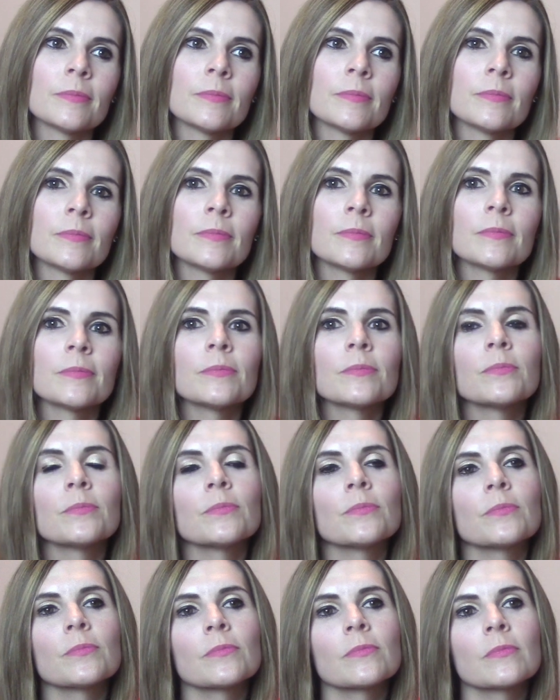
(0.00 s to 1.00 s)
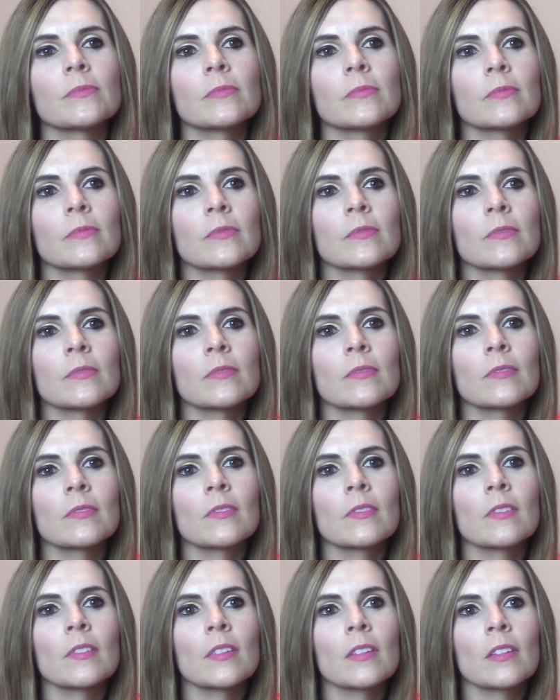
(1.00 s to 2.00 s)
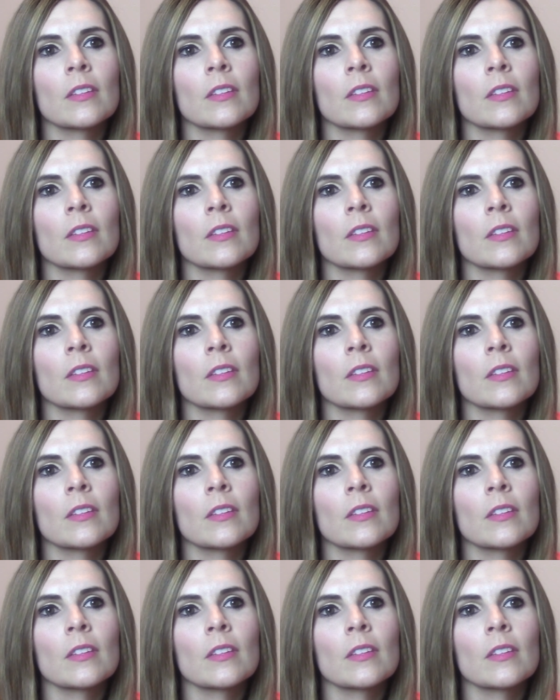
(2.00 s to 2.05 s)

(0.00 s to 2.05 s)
We're both gonna have to live with that choice.